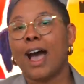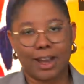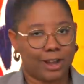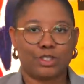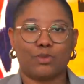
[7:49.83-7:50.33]

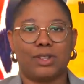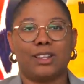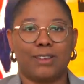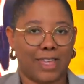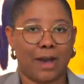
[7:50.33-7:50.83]
I also really
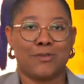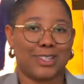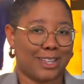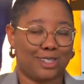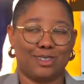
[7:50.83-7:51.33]
love that
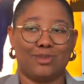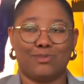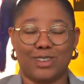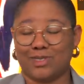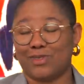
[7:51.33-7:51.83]
one. That's the
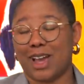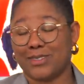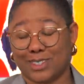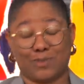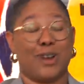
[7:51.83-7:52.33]
reason why I
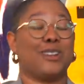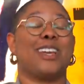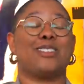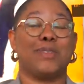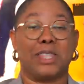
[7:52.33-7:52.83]
was inspired to
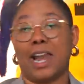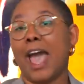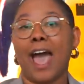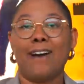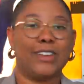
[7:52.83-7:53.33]
get the one that
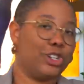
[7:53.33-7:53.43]
I have.